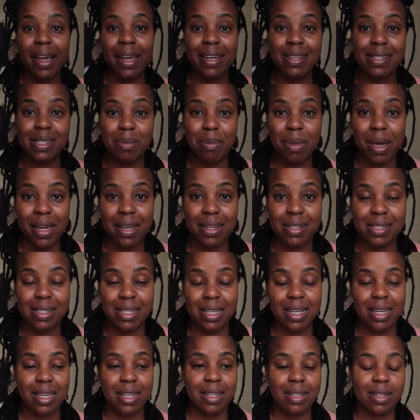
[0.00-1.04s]
is a
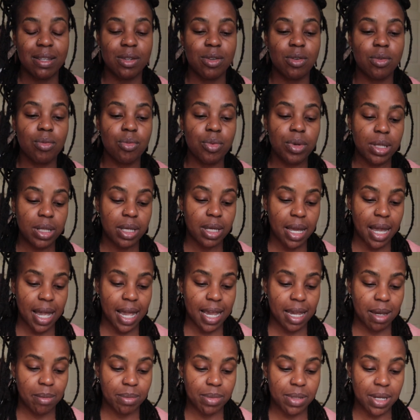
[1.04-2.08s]
magazine really
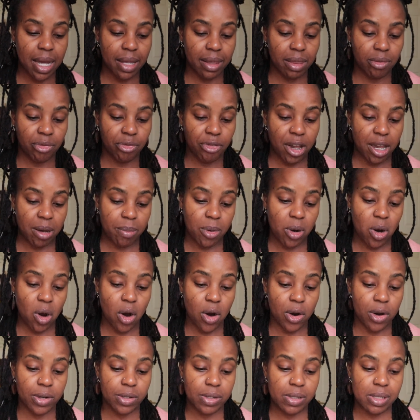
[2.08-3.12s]
aimed at the fiber
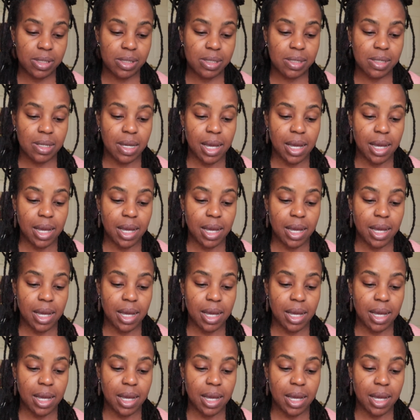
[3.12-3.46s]
arts.